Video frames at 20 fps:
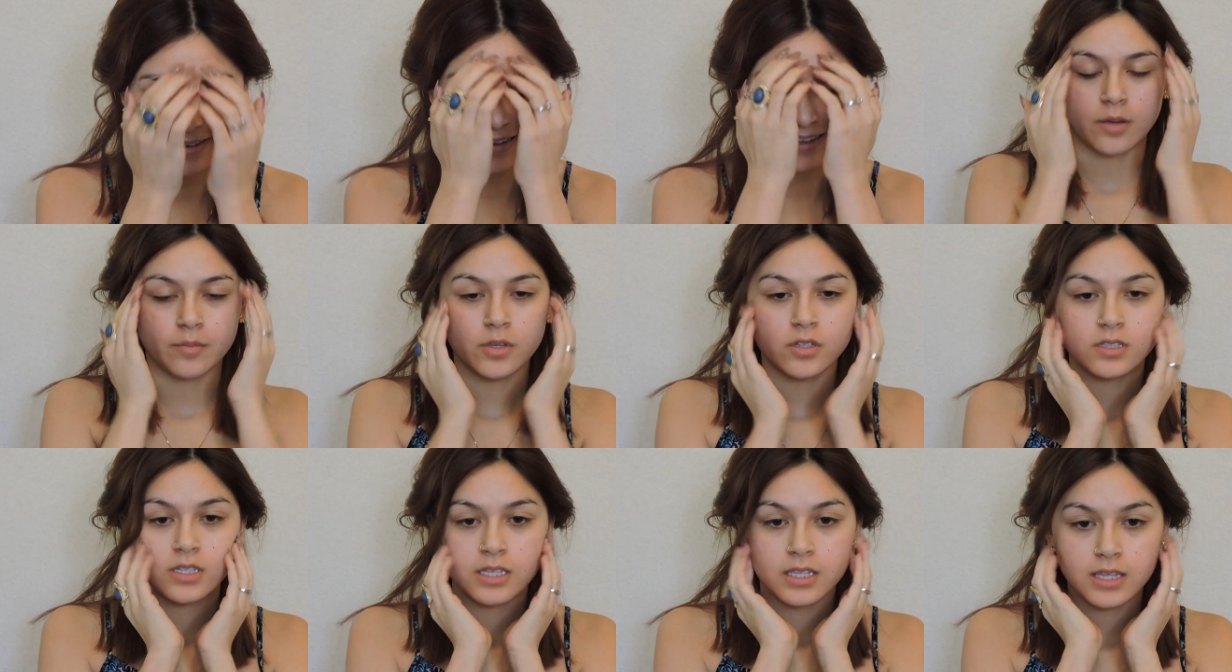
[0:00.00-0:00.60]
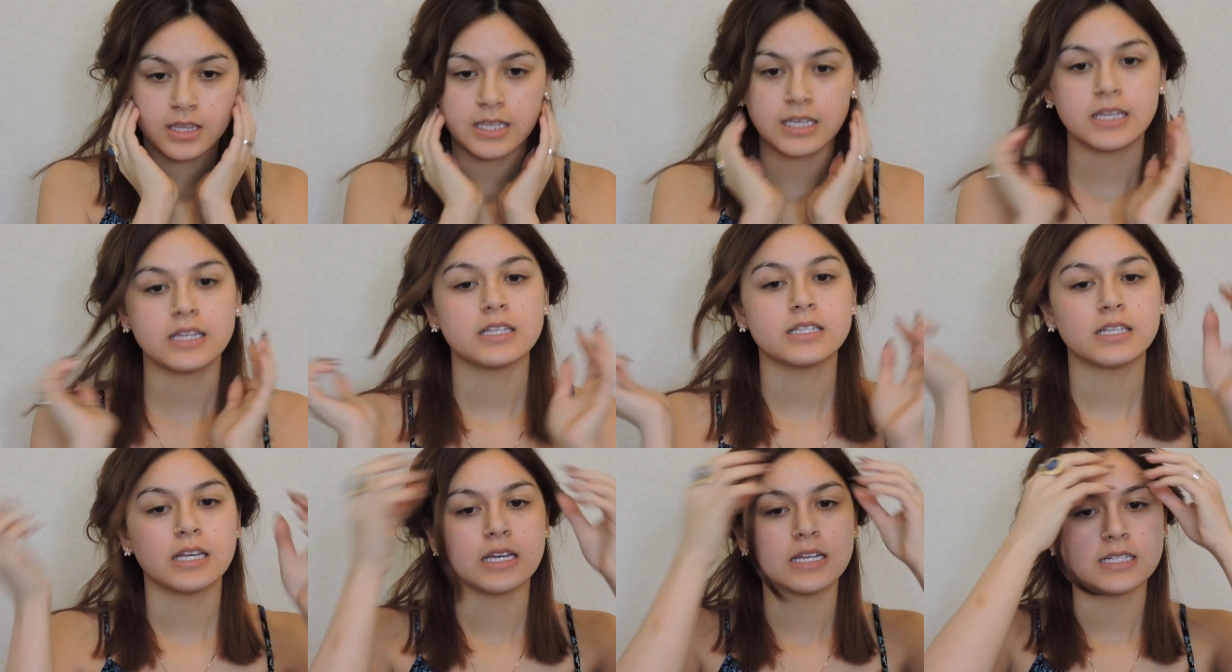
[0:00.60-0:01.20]
I'm using
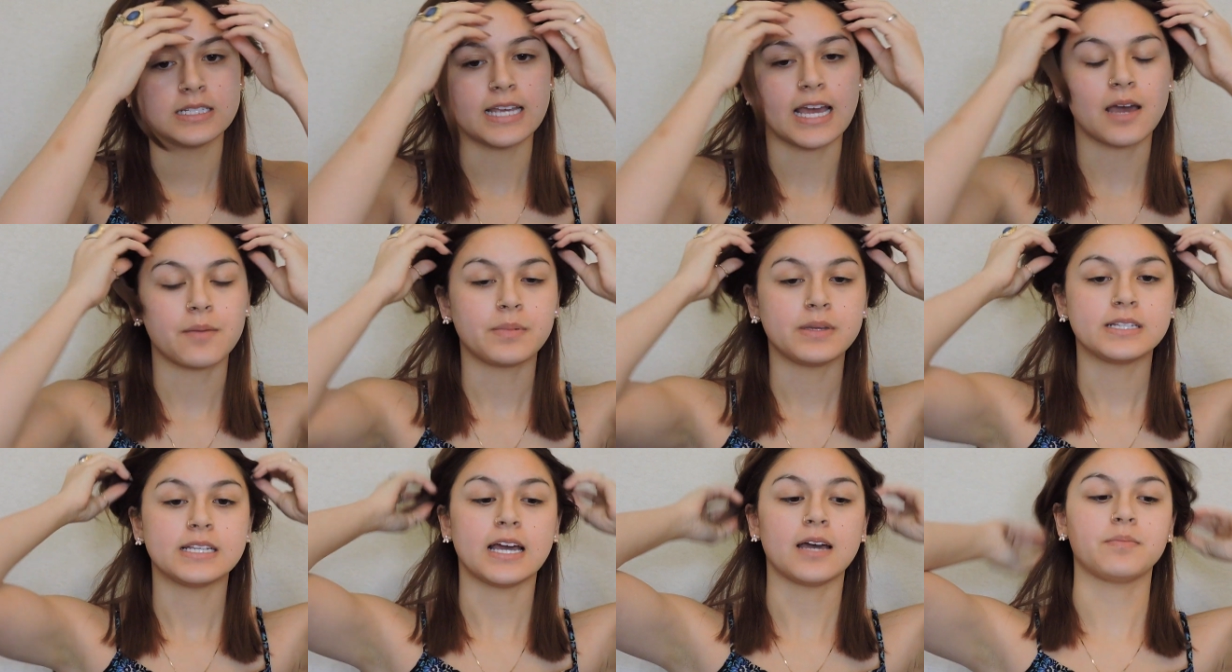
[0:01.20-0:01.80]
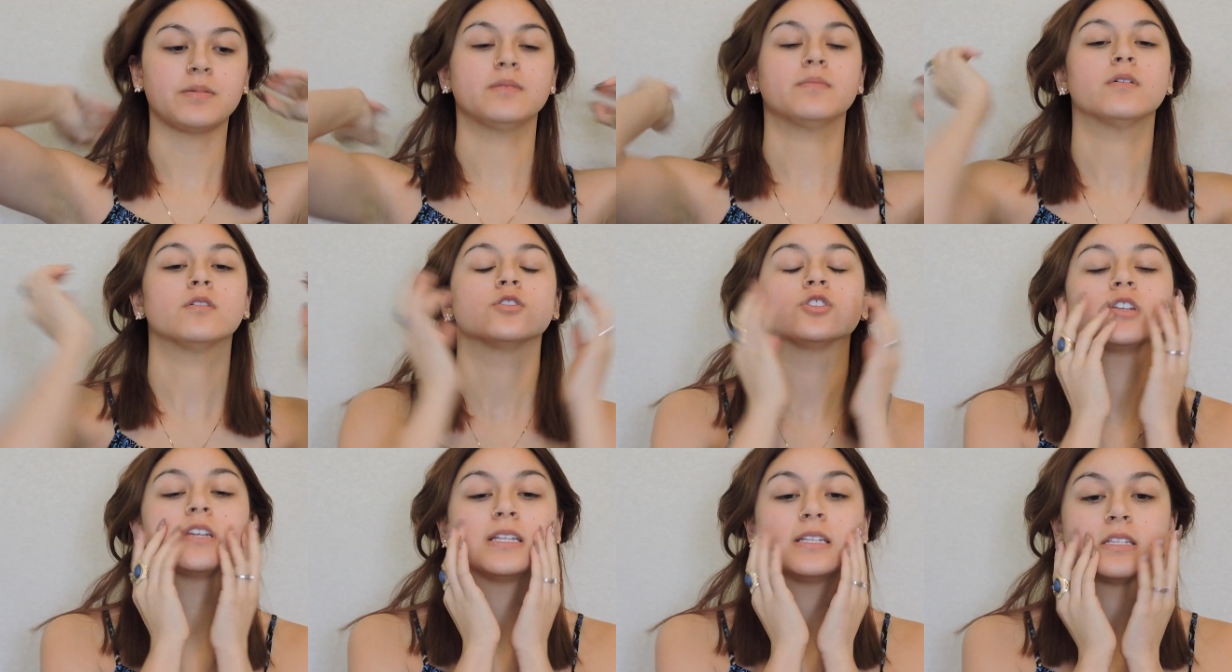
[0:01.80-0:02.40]
these tappy
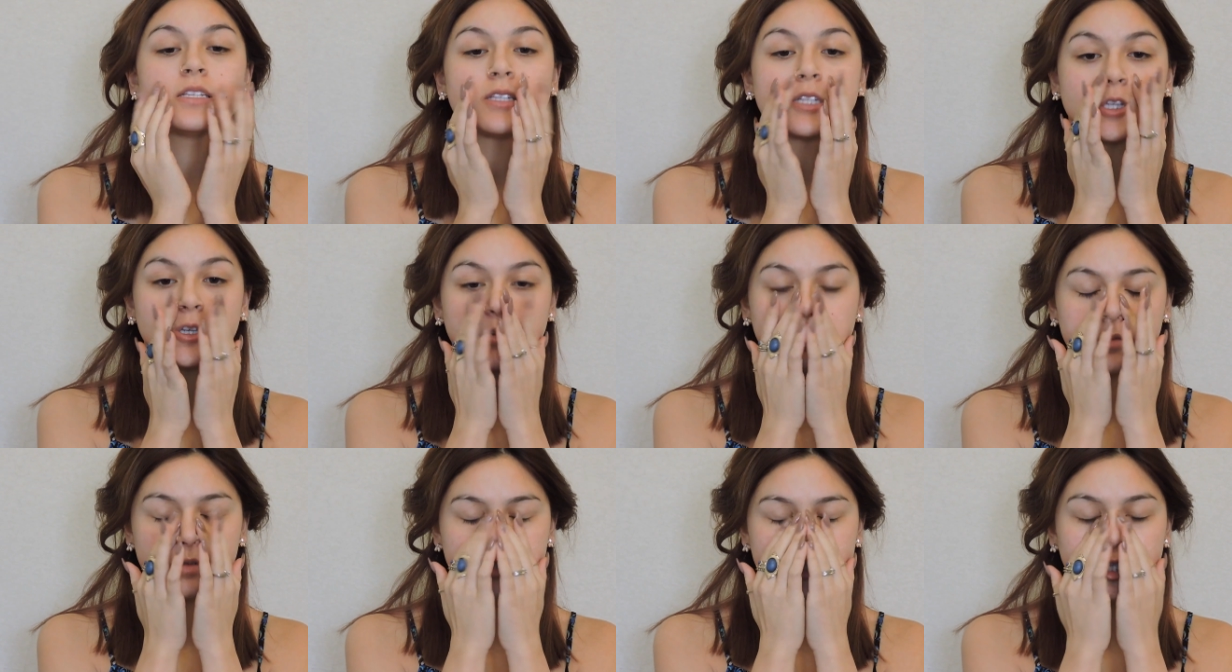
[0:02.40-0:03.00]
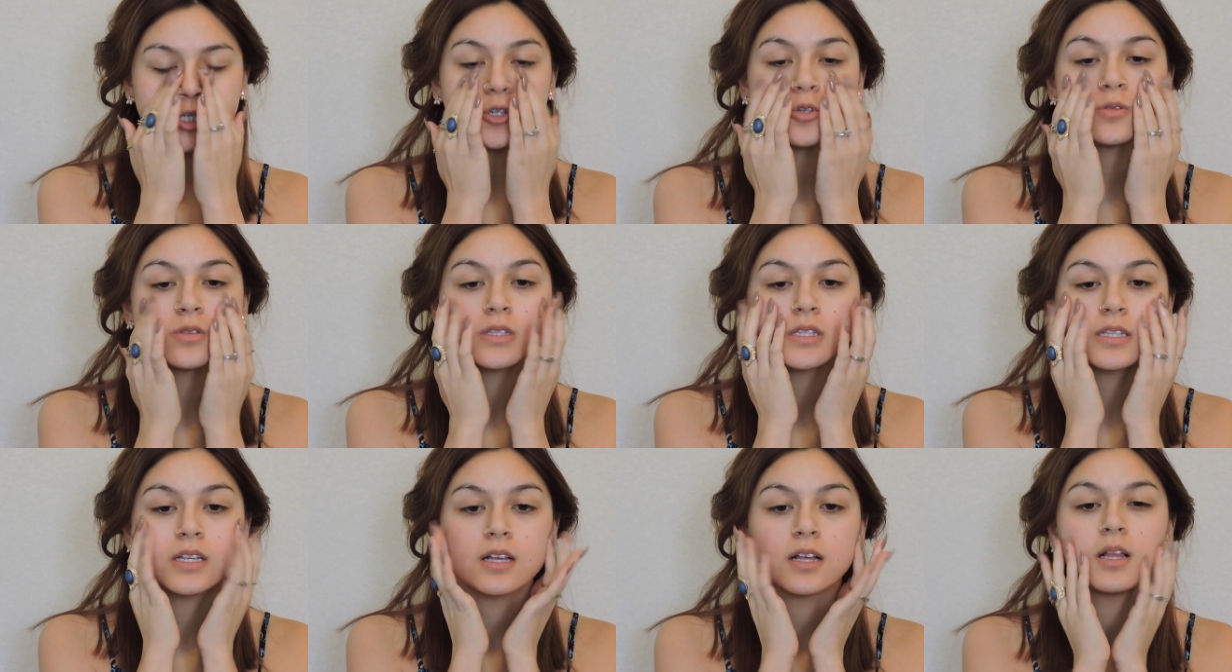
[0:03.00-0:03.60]
motions to reduce
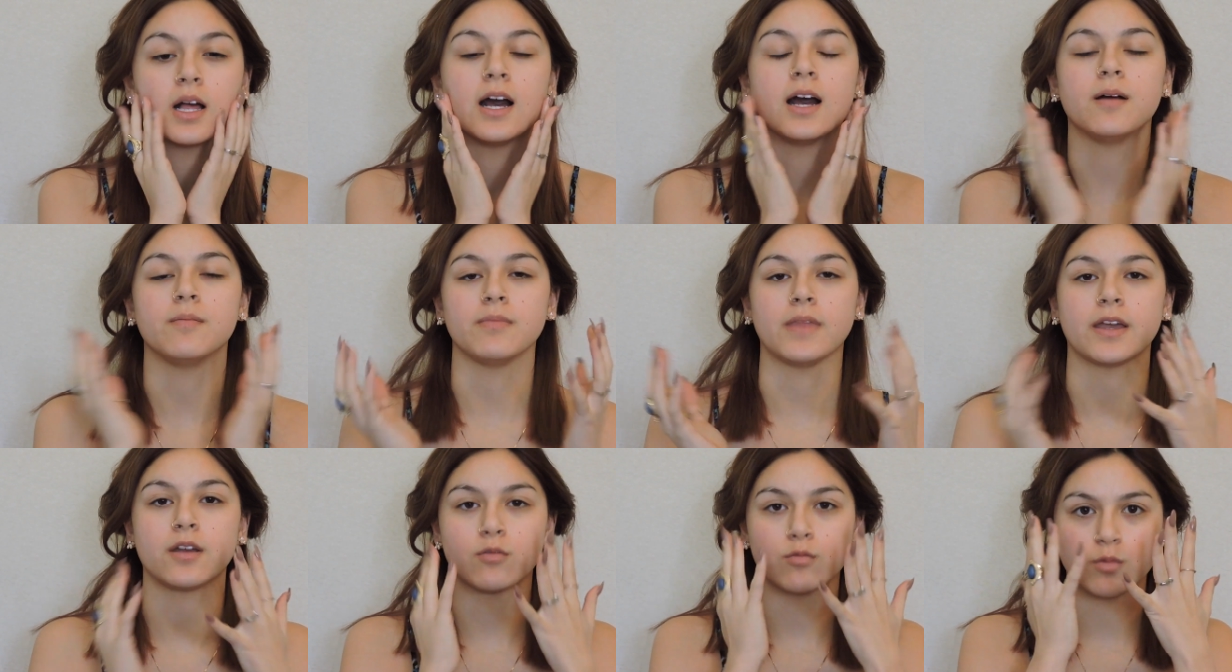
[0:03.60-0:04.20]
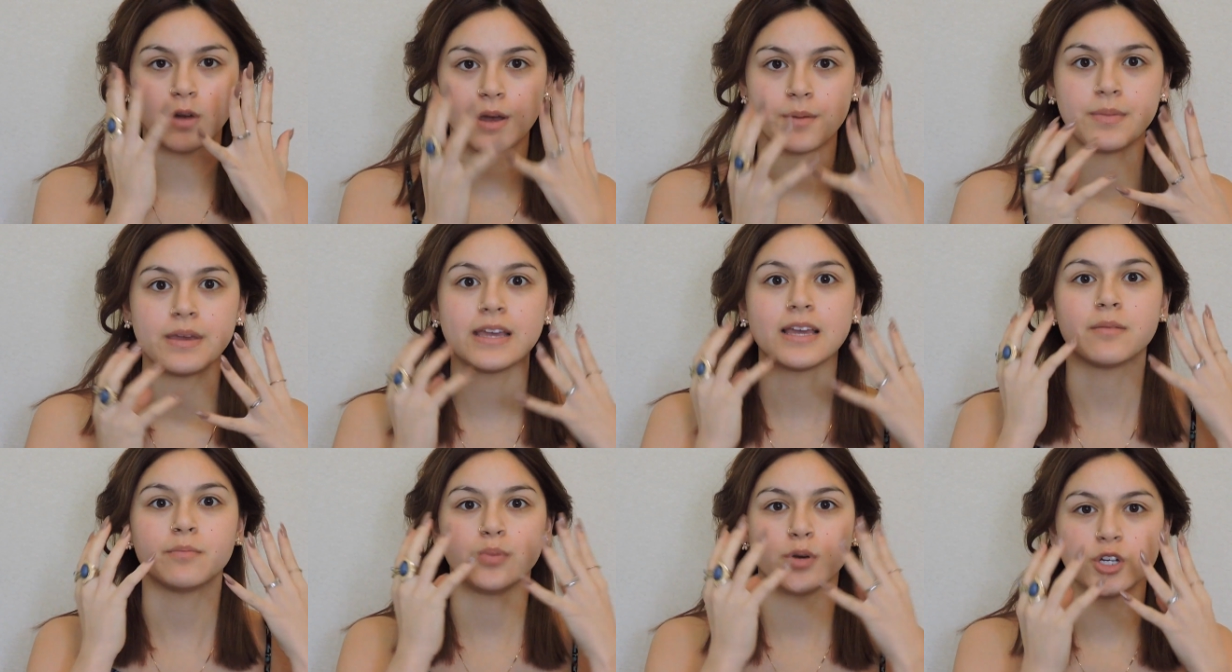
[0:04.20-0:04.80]
like
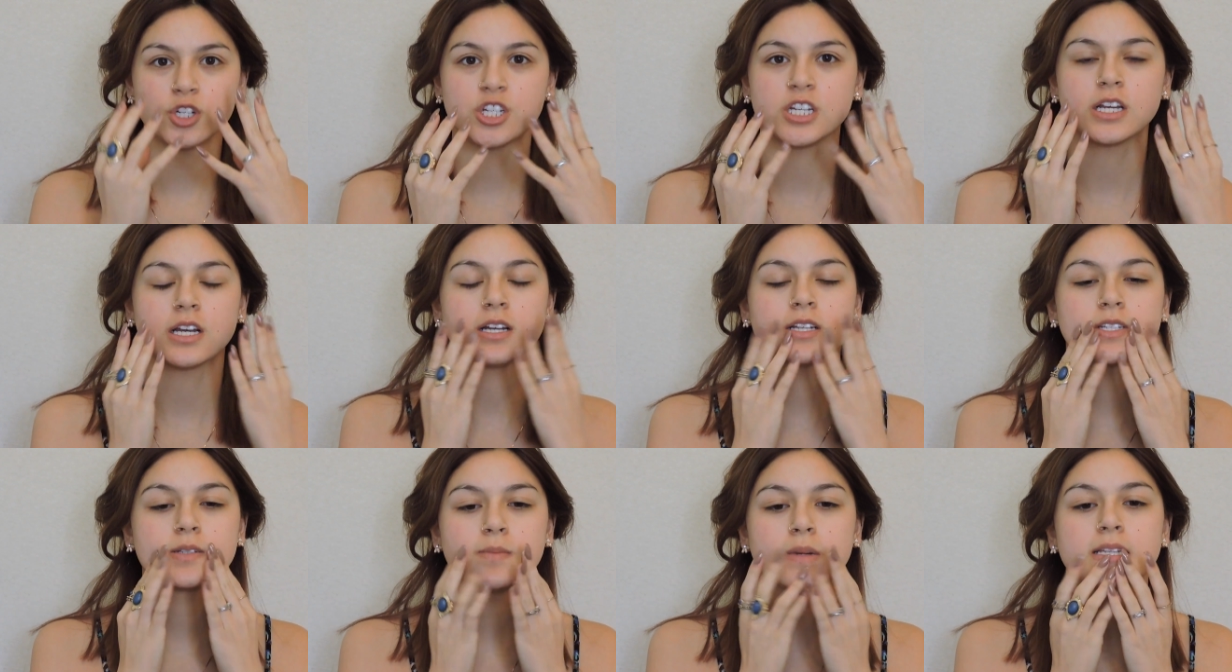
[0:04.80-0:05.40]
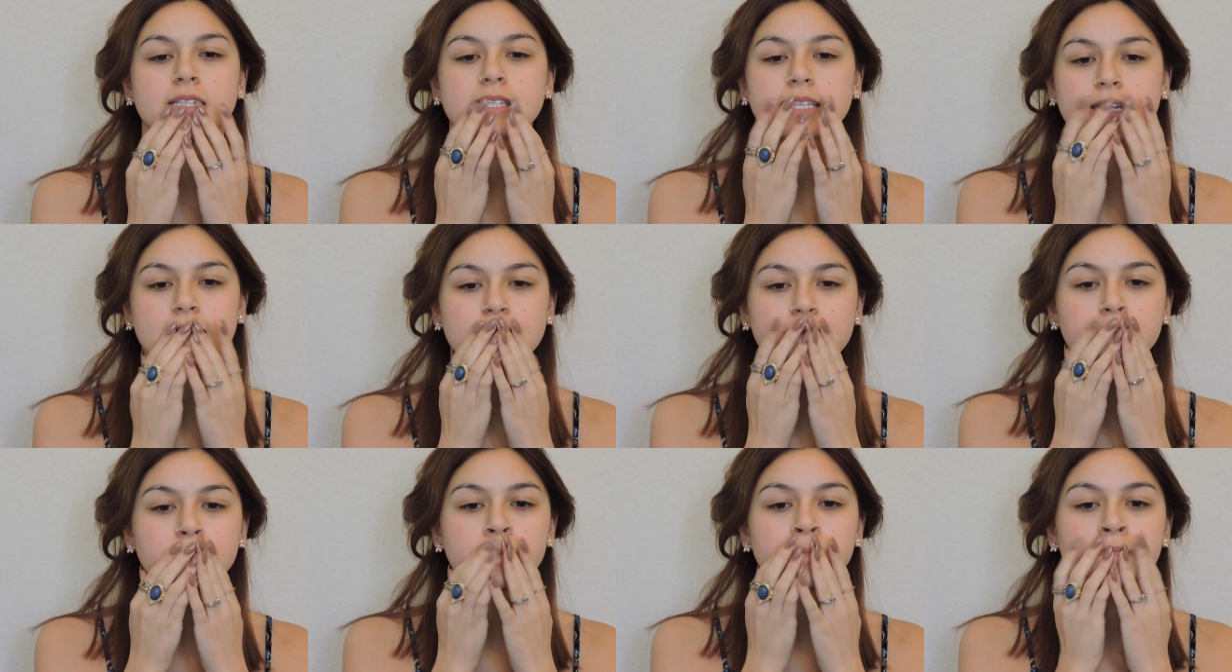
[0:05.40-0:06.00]
rubbing and pushing onto my
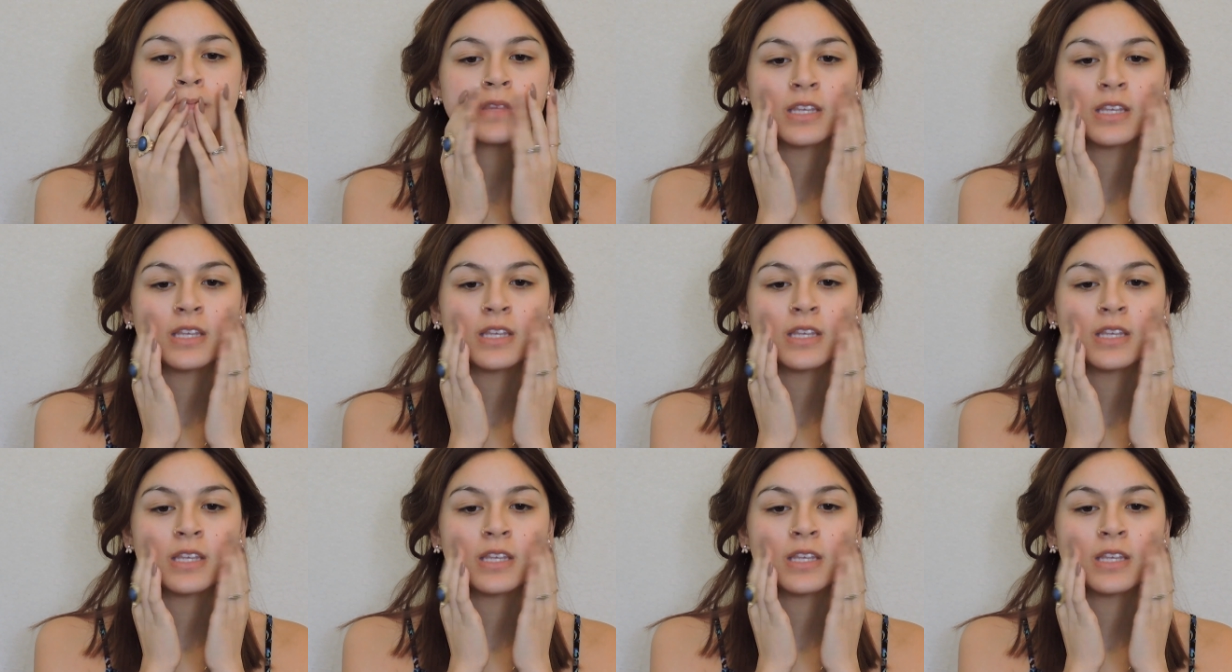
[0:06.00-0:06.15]
skin,